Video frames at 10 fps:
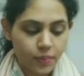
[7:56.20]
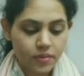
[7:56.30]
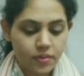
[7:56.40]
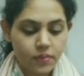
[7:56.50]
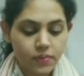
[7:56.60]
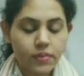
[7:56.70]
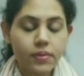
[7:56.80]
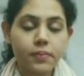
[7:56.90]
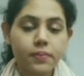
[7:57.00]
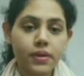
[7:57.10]

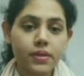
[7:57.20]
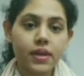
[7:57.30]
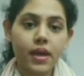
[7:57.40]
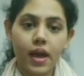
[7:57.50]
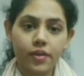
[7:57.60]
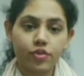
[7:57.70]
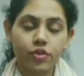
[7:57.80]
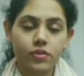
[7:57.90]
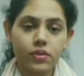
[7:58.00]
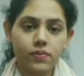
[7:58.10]
expensive being the
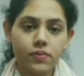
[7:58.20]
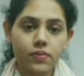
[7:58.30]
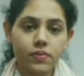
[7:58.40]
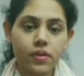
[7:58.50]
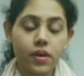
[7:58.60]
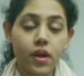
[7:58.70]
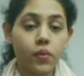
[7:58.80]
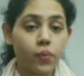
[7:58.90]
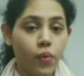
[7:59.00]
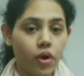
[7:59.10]
adjective
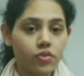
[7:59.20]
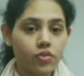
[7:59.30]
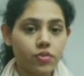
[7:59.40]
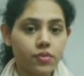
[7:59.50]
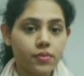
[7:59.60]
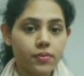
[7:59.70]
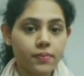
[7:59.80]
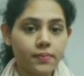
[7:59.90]
and watch